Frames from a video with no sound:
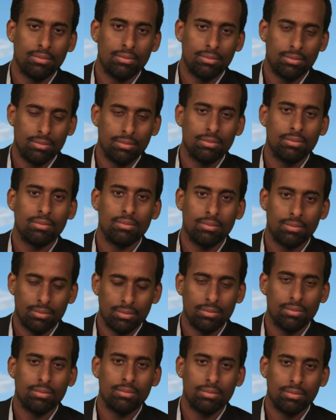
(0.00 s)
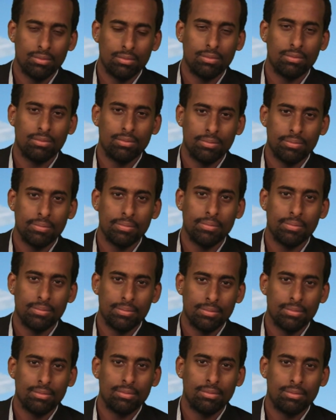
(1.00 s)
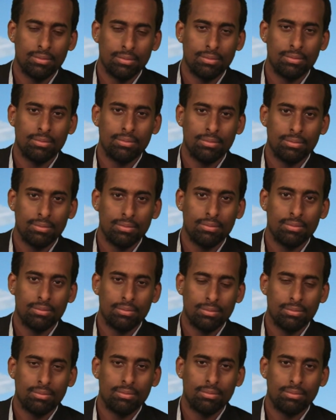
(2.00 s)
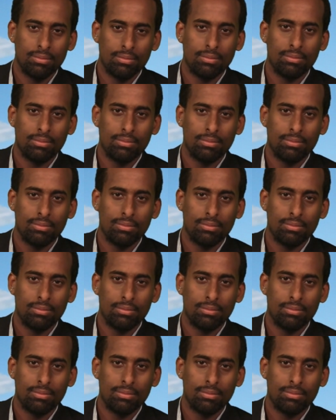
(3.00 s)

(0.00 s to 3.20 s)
[no speech]